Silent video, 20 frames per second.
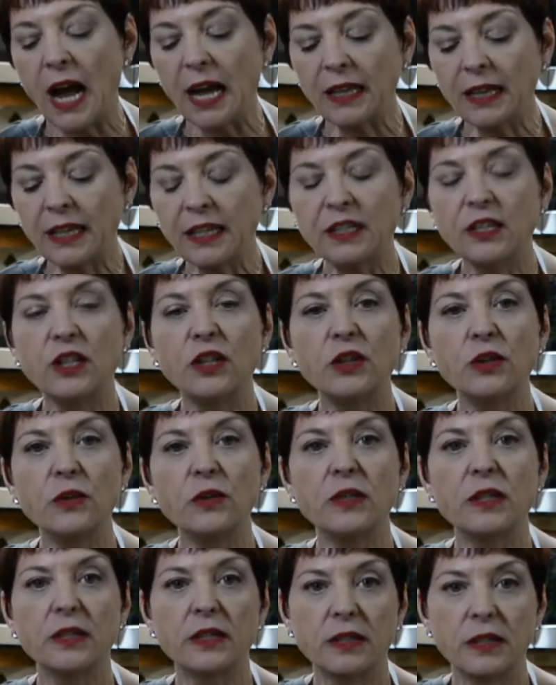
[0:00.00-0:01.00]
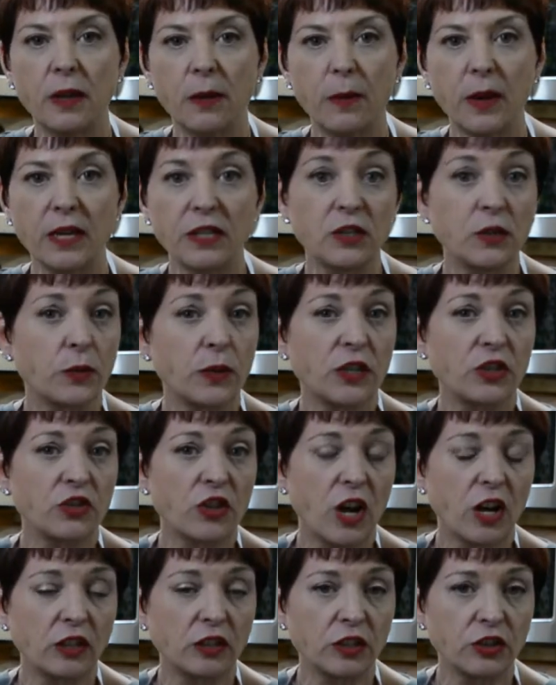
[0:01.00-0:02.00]
I like to use the semi-sweet
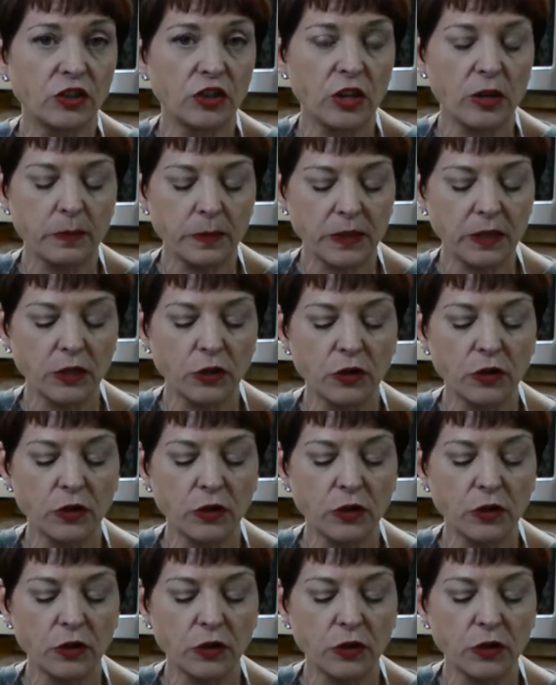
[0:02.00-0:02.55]
chocolate chips.